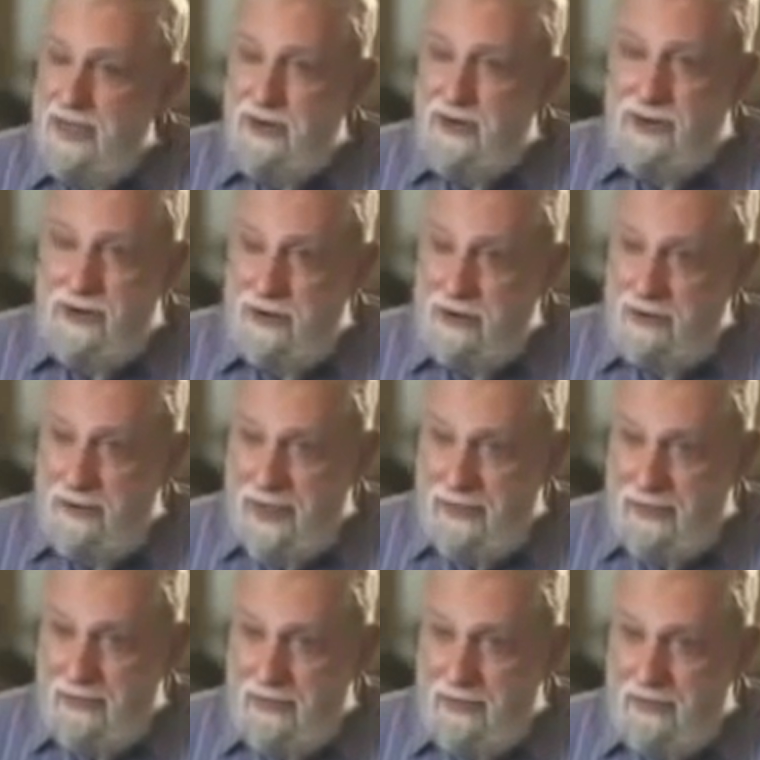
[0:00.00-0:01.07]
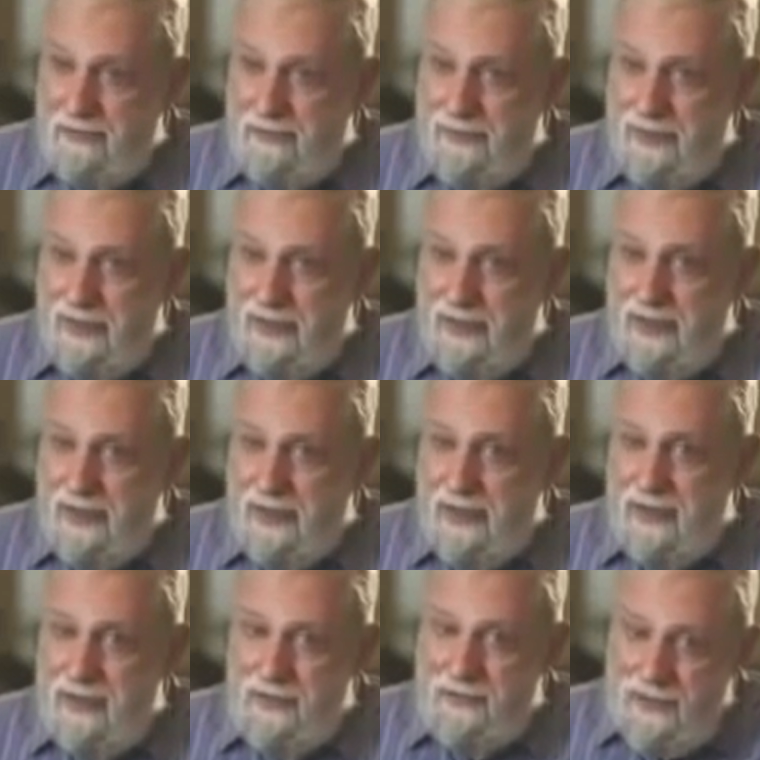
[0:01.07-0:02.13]
that hurt people,
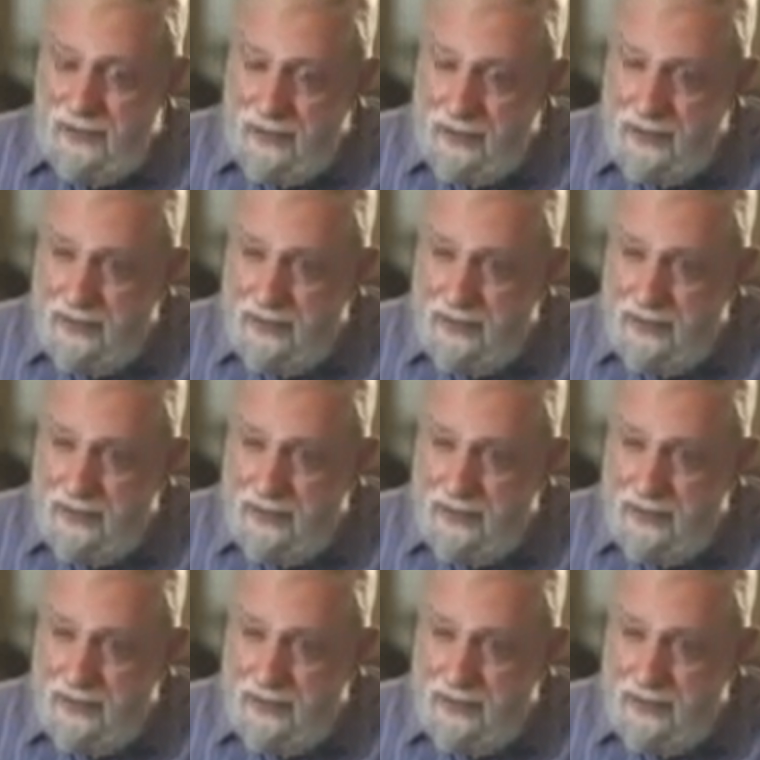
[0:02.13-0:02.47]
they feel